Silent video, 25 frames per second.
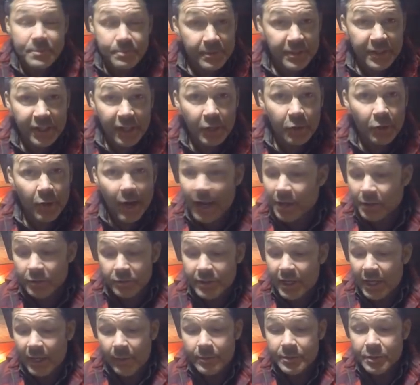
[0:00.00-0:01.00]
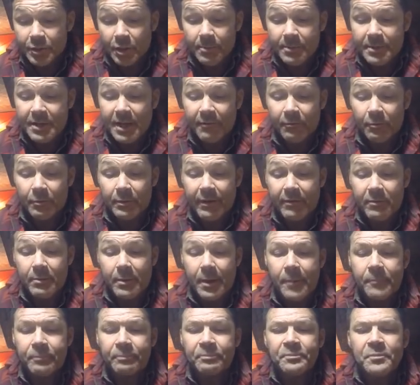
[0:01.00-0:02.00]
these particular handles anyways, could be different with
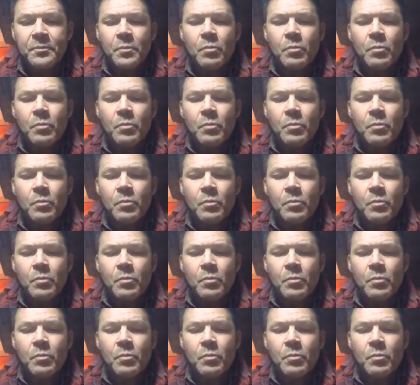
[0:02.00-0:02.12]
everybody,